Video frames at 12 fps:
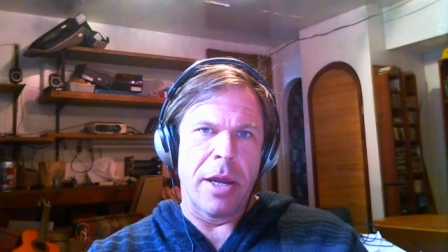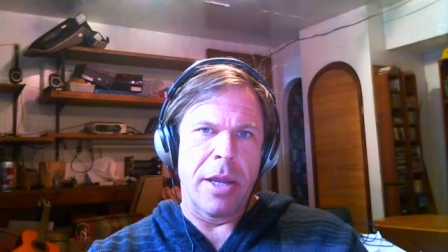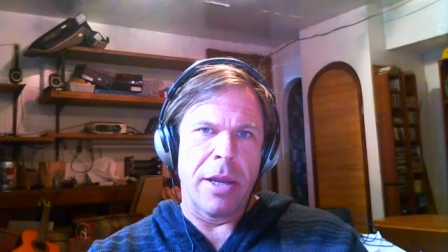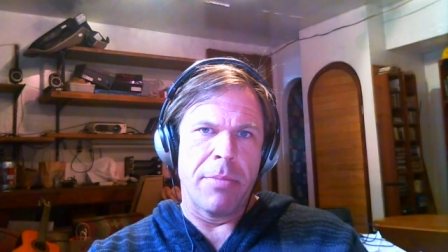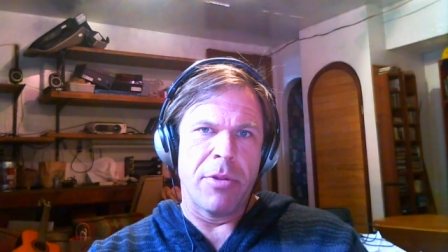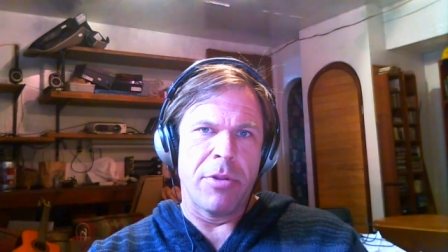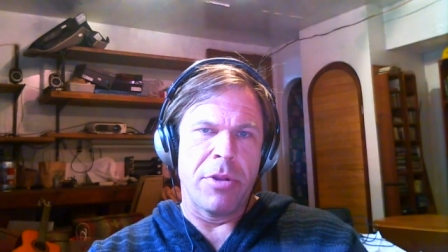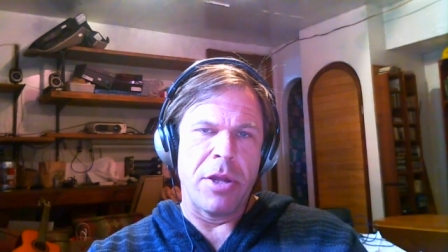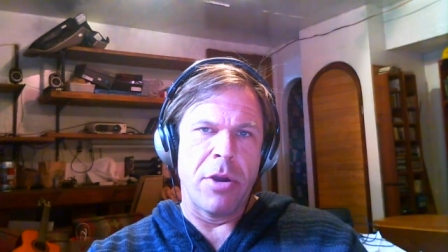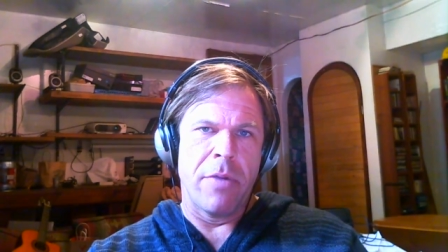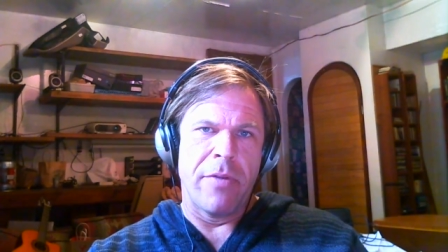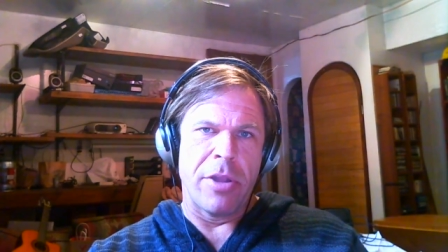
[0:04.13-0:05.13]
I am the
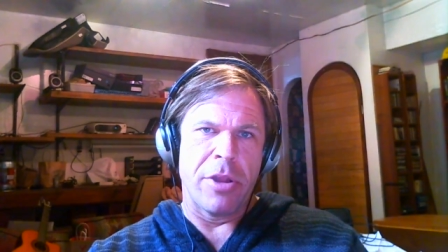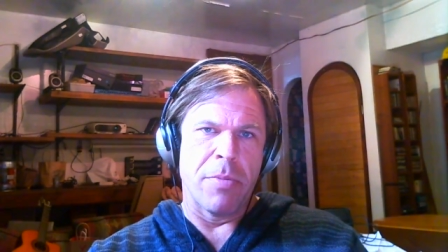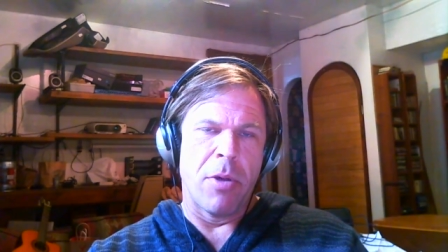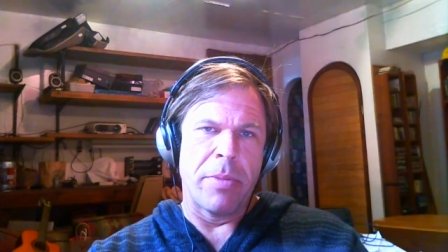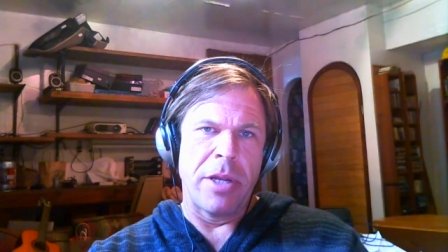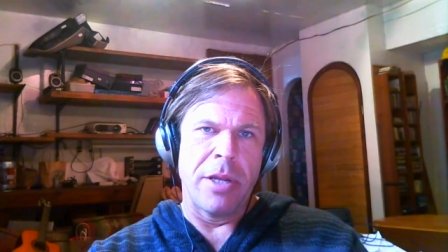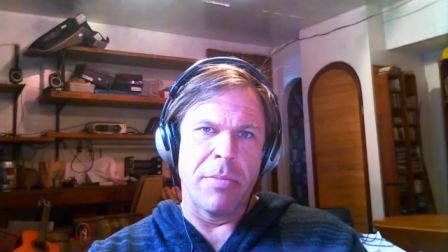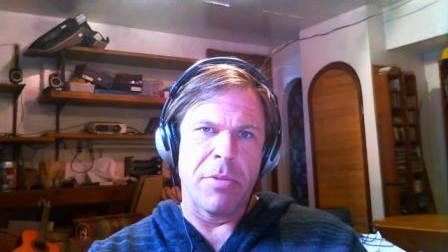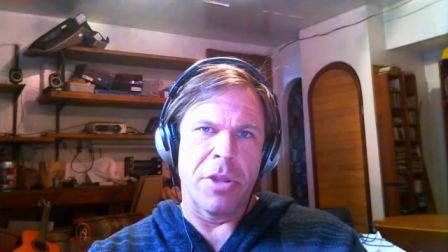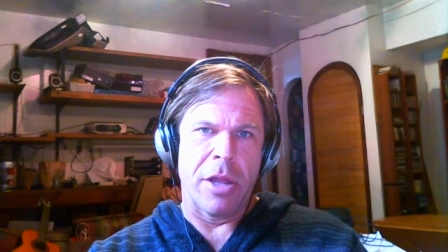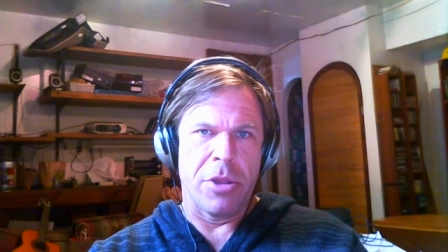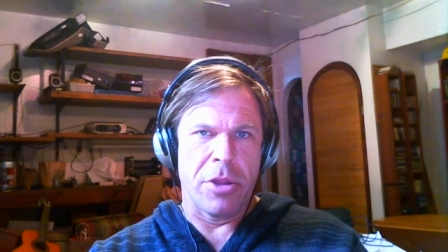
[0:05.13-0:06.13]
CEO of a small,
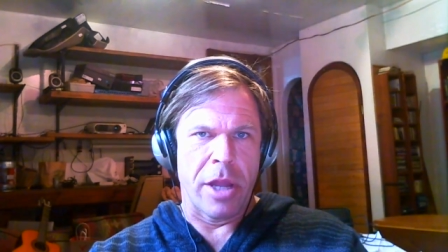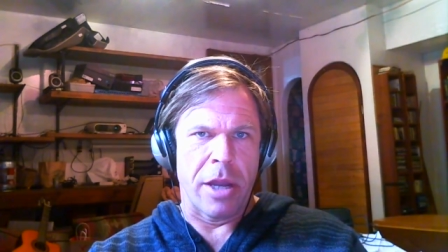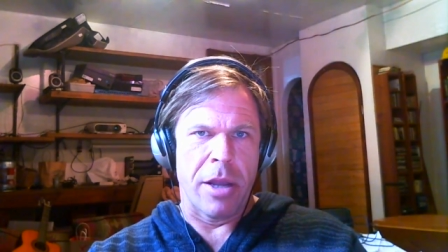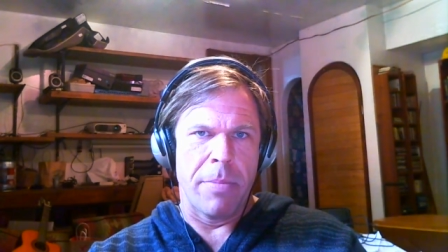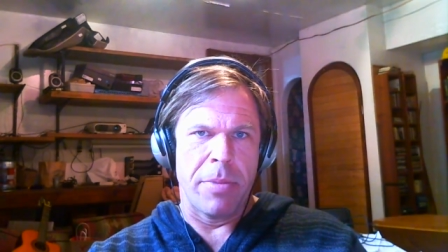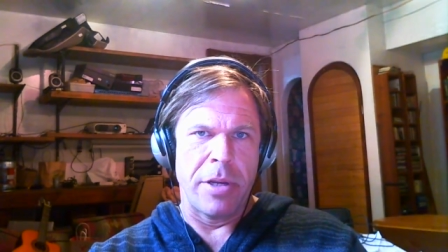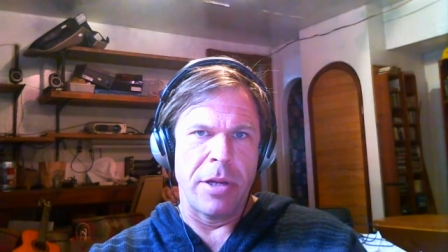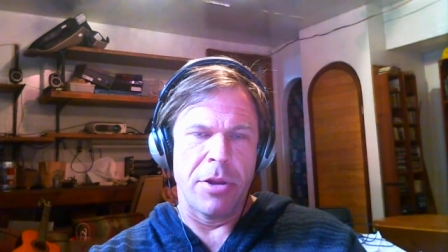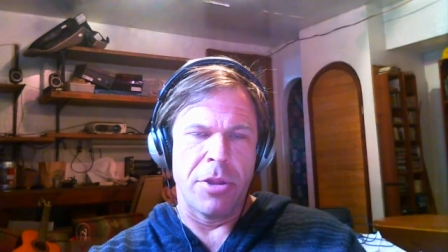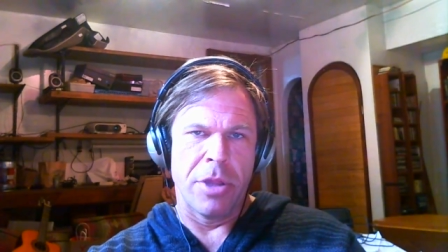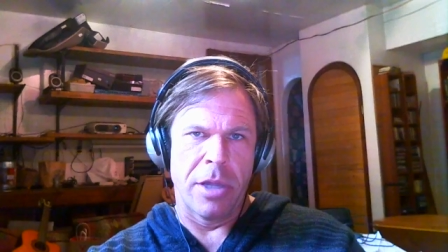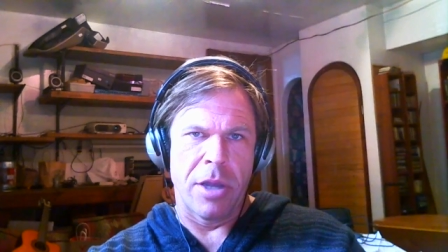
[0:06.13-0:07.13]
medium-sized tech company
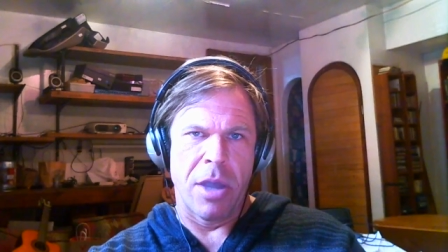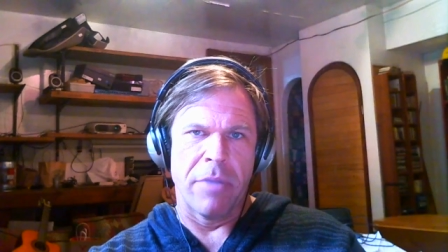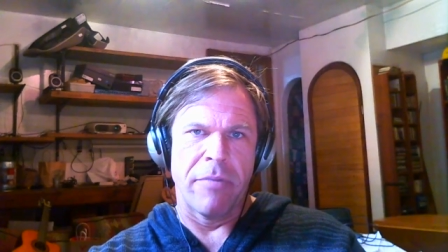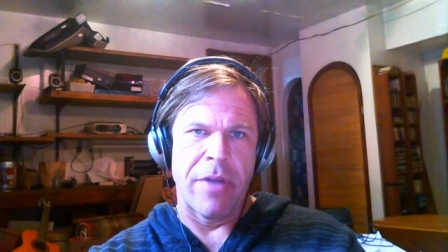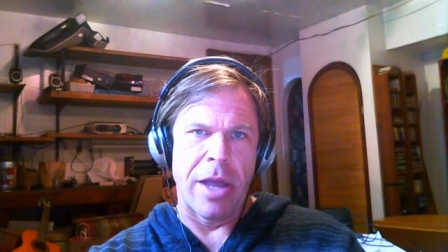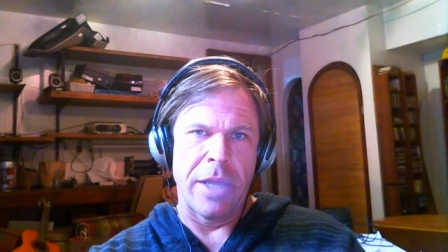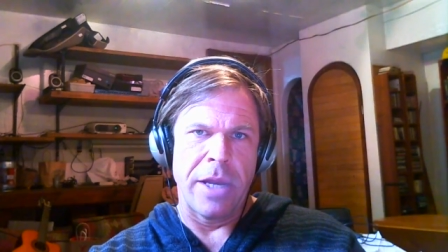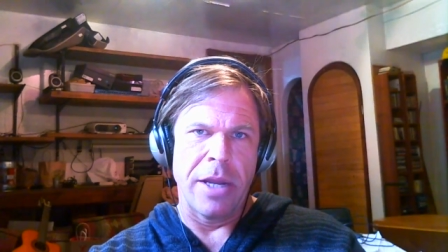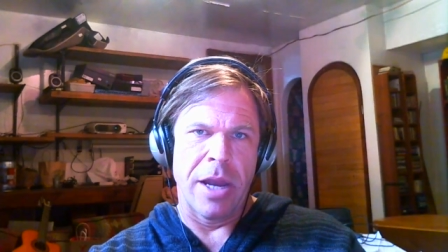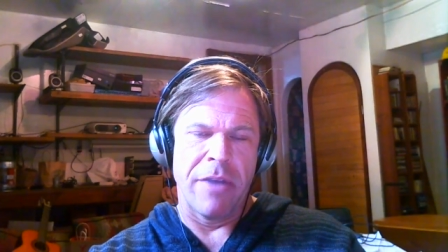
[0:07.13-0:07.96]
in Silicon Valley.